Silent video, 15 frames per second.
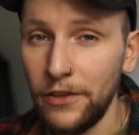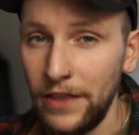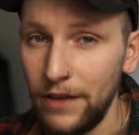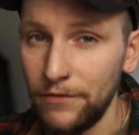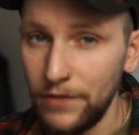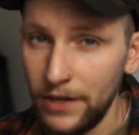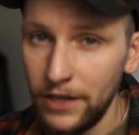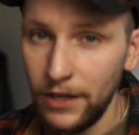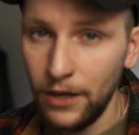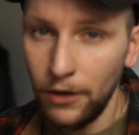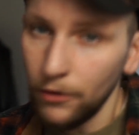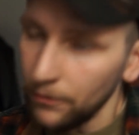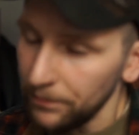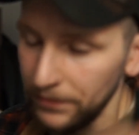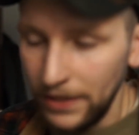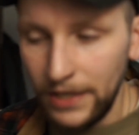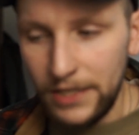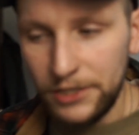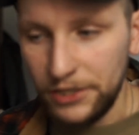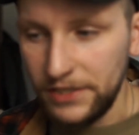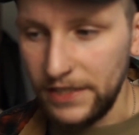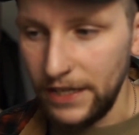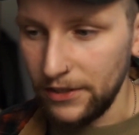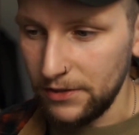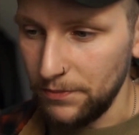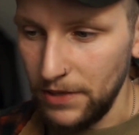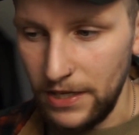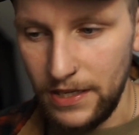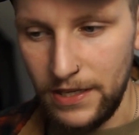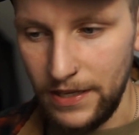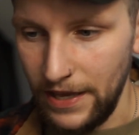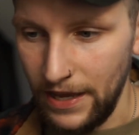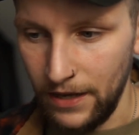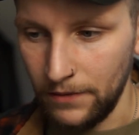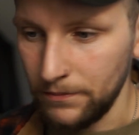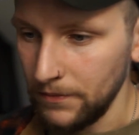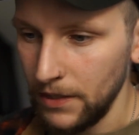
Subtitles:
that video just tells me, yeah,